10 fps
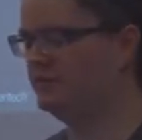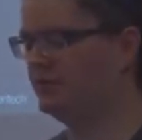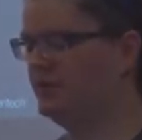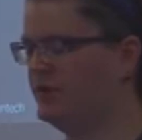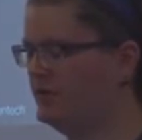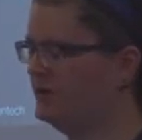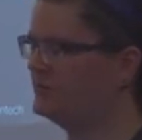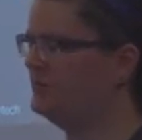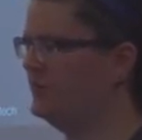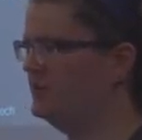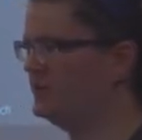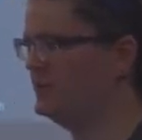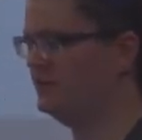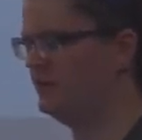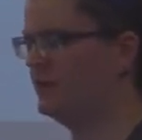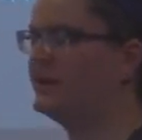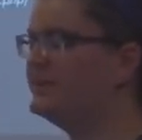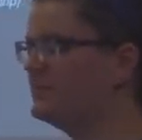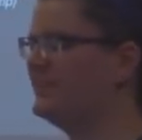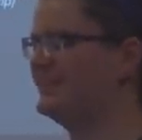we'll create a custom post type or a
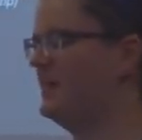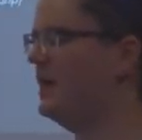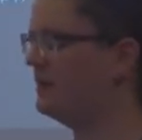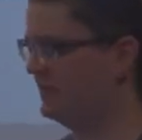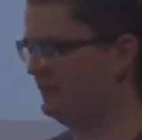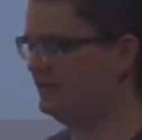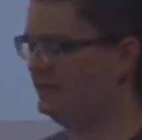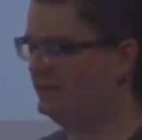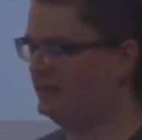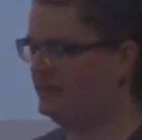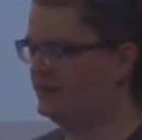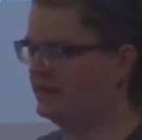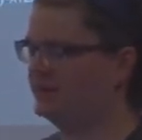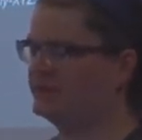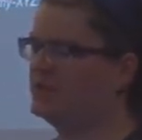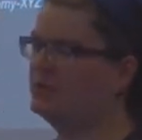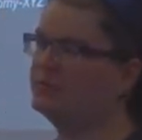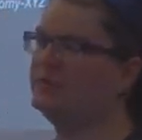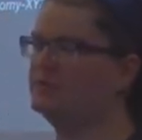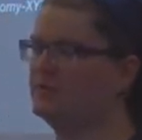custom taxonomy that relates
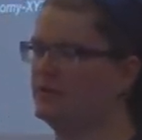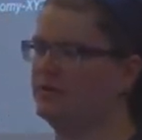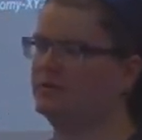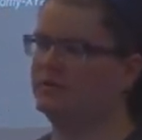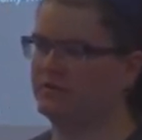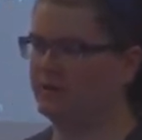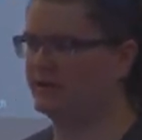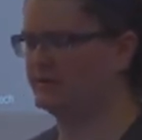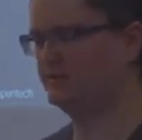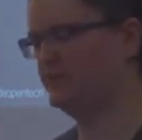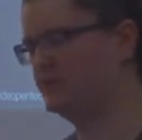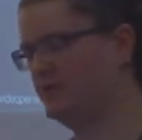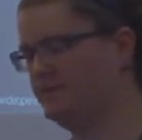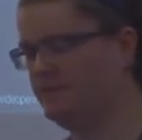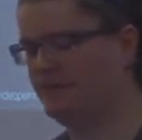only to our newly created custom post type.